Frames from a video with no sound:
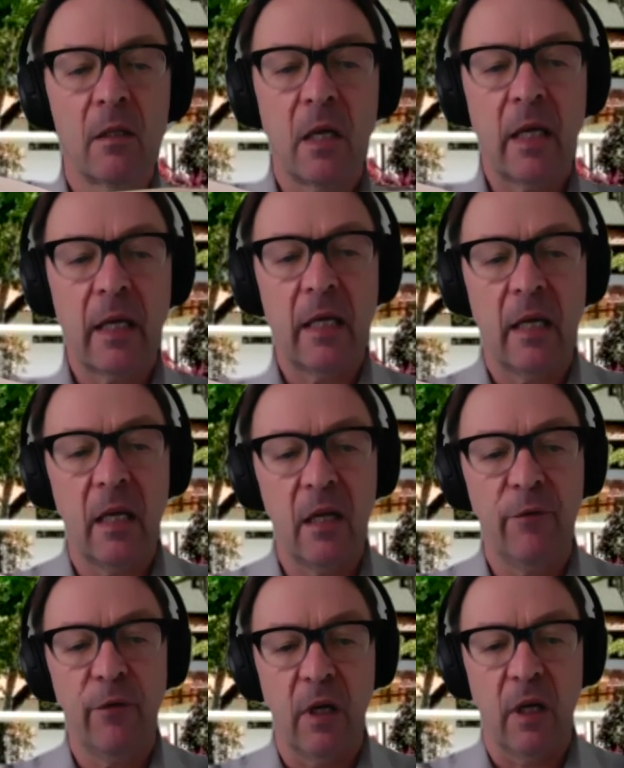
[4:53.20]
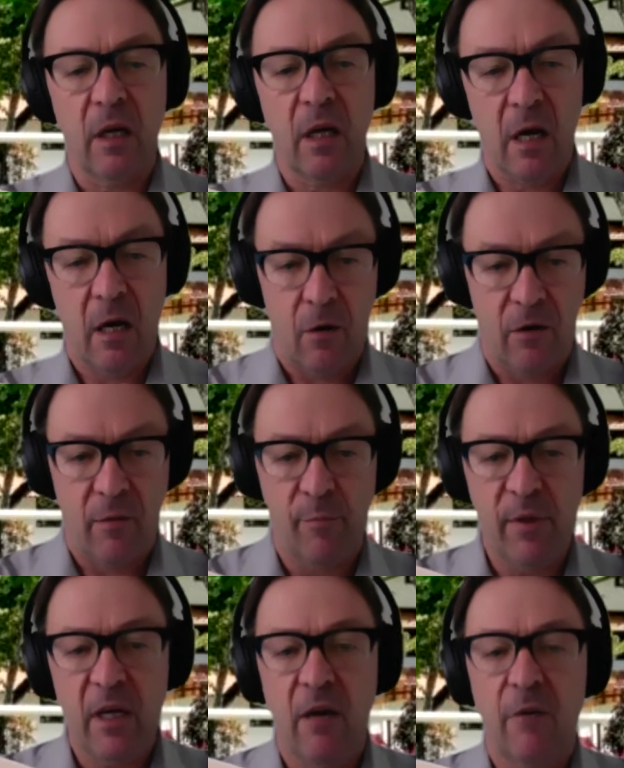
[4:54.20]
Taking infinite care, the
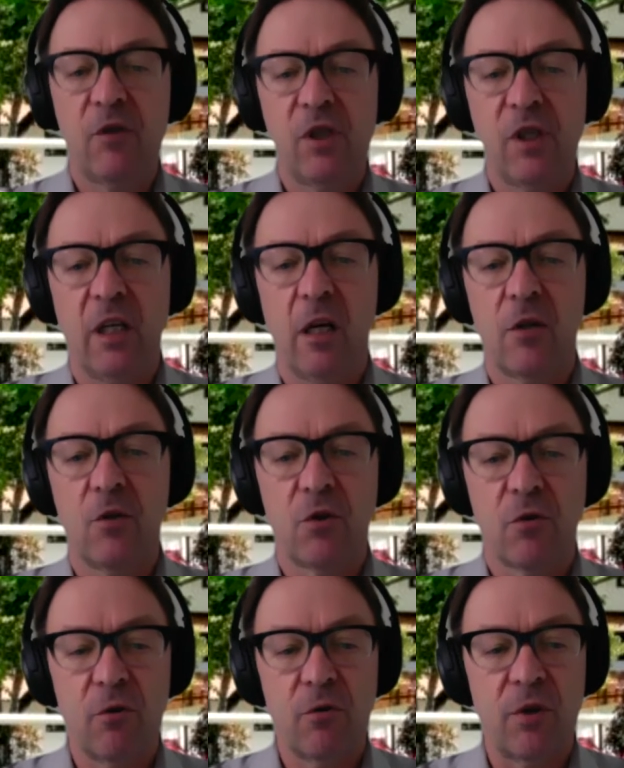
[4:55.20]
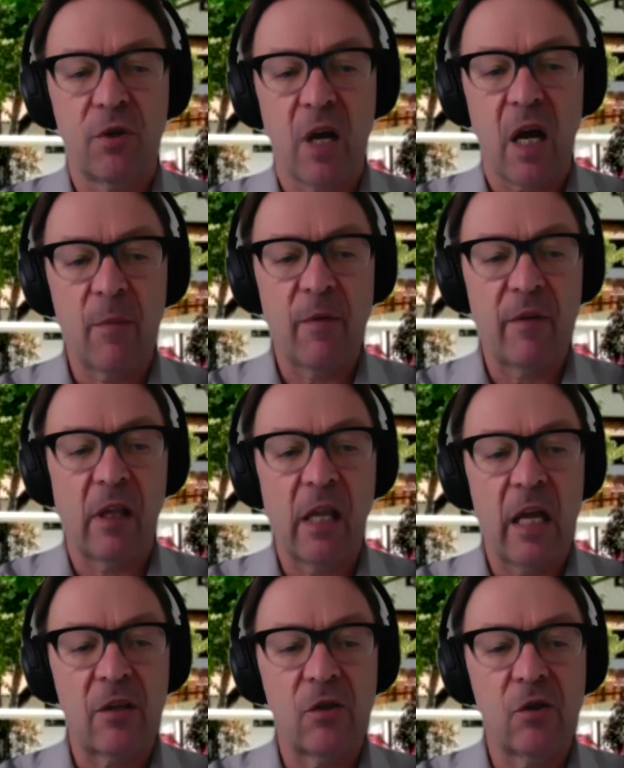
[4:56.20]
BFG unscrewed the top of the
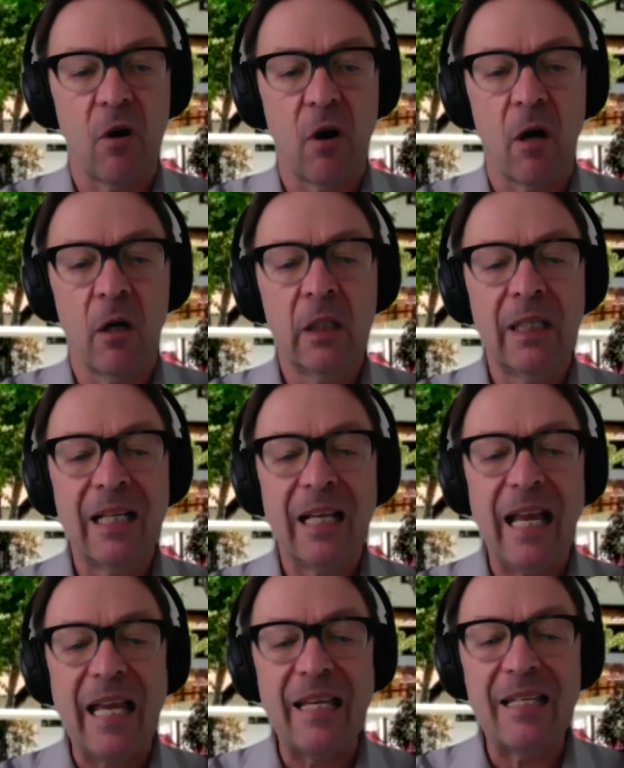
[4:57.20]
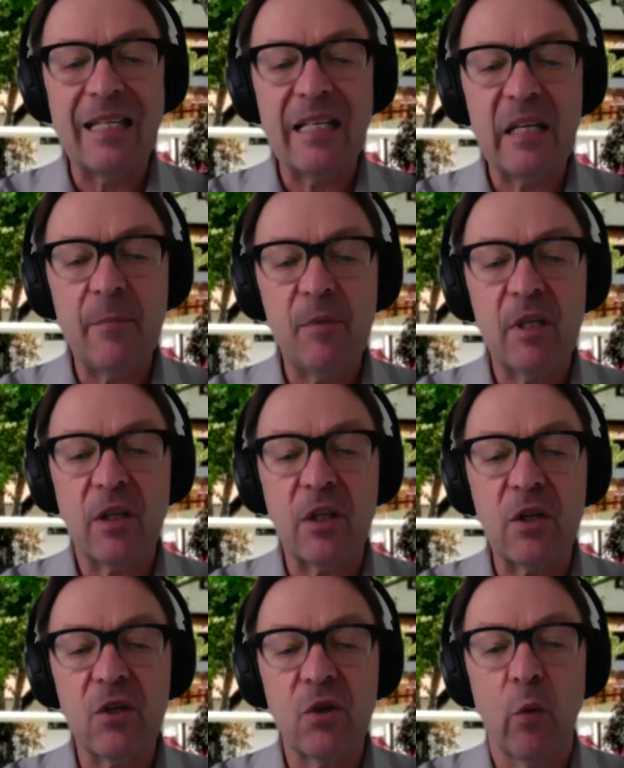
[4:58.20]
glass jar and tipped
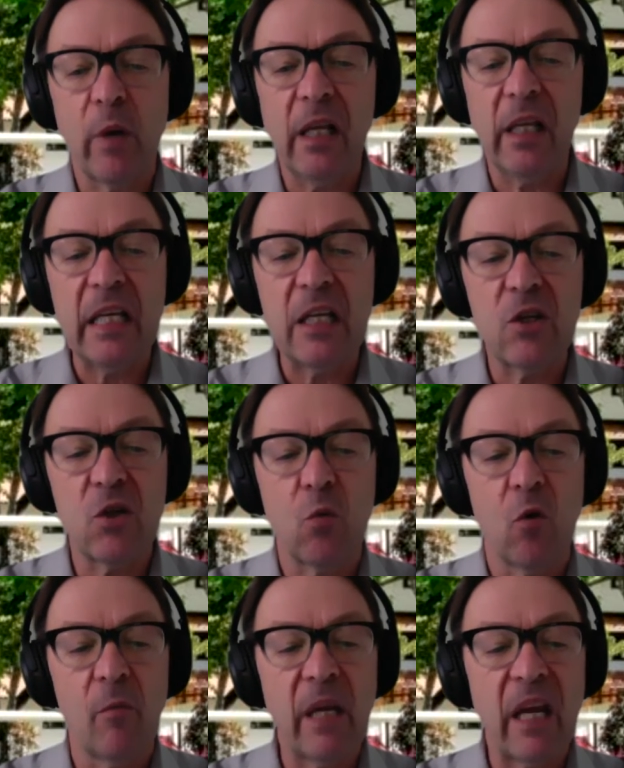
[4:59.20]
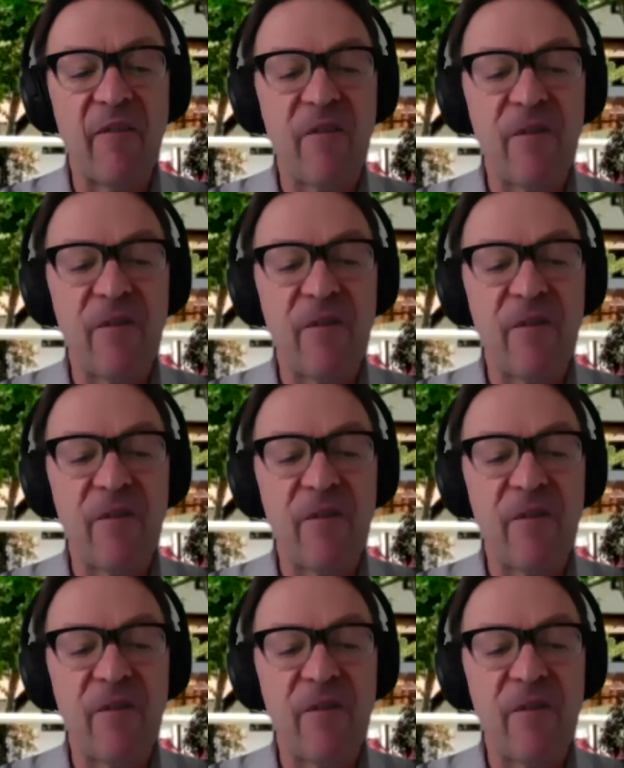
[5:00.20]
the squiggling, squirming,